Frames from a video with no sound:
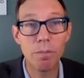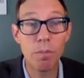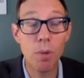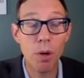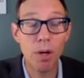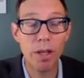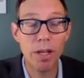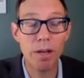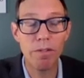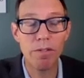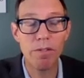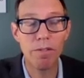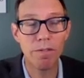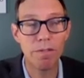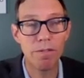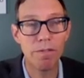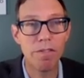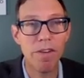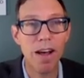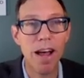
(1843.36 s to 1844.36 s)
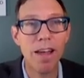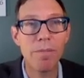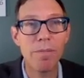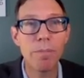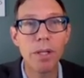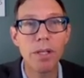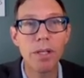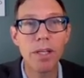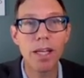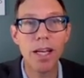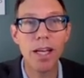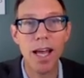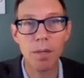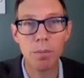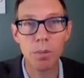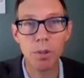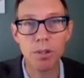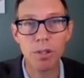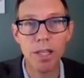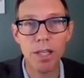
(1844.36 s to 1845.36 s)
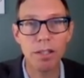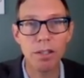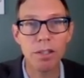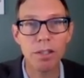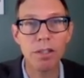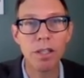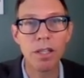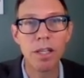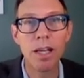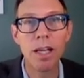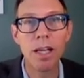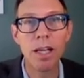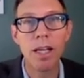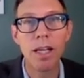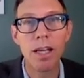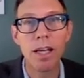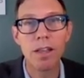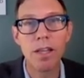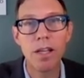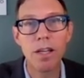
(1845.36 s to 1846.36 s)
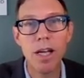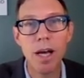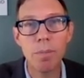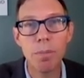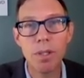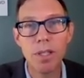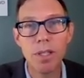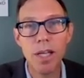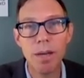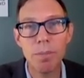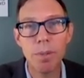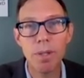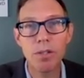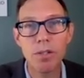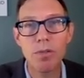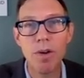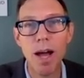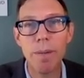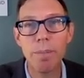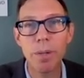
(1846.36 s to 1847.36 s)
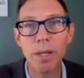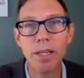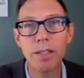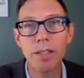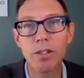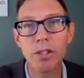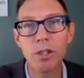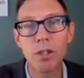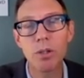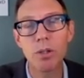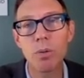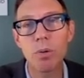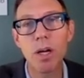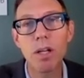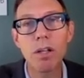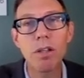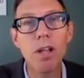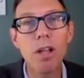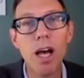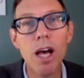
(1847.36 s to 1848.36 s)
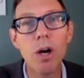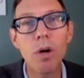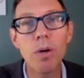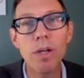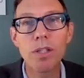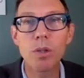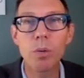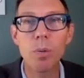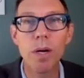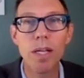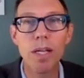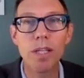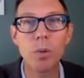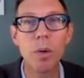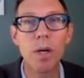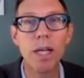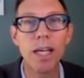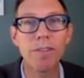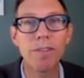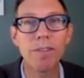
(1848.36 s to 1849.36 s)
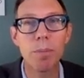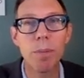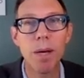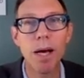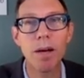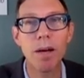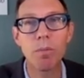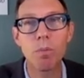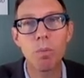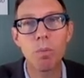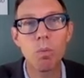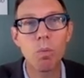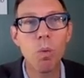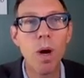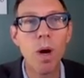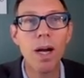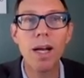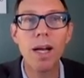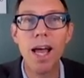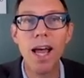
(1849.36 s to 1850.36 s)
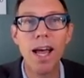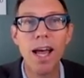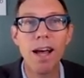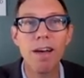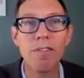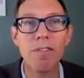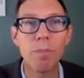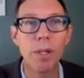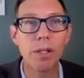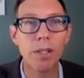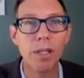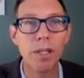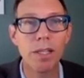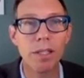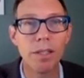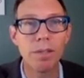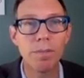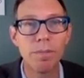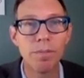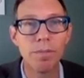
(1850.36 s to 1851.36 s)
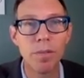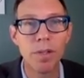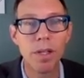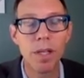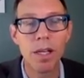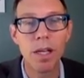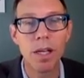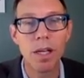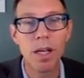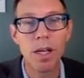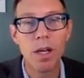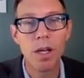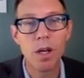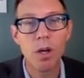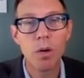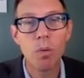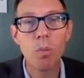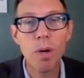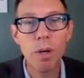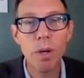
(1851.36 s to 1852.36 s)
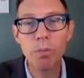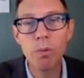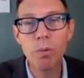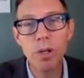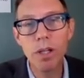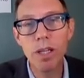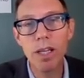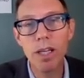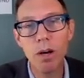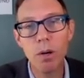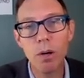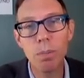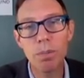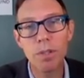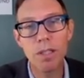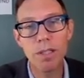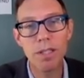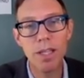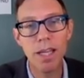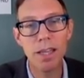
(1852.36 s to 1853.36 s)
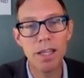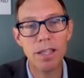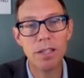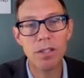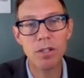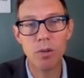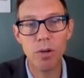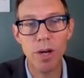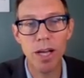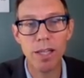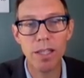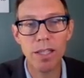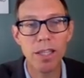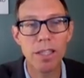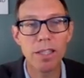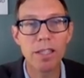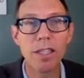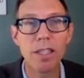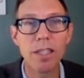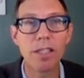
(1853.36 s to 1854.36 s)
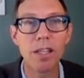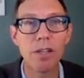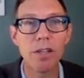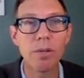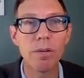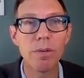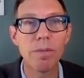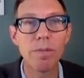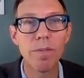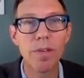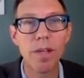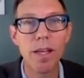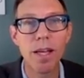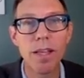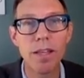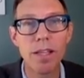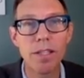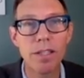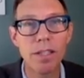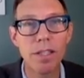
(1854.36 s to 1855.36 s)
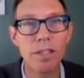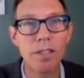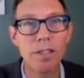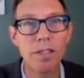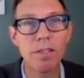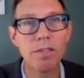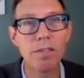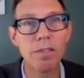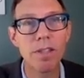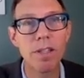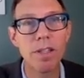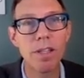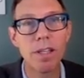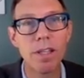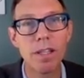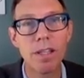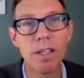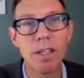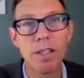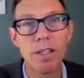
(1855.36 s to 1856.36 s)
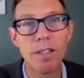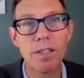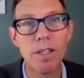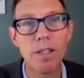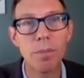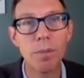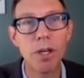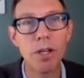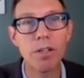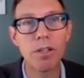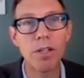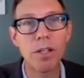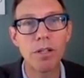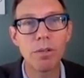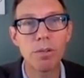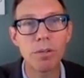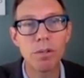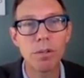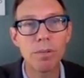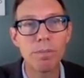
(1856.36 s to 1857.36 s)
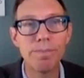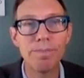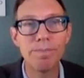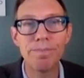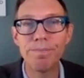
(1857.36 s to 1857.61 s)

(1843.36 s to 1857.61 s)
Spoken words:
more than 5 million animals killed, the numbers have been dropping to a low in 2020 of about 1.5 million. We really hope to see this trend continue, and this is some good news.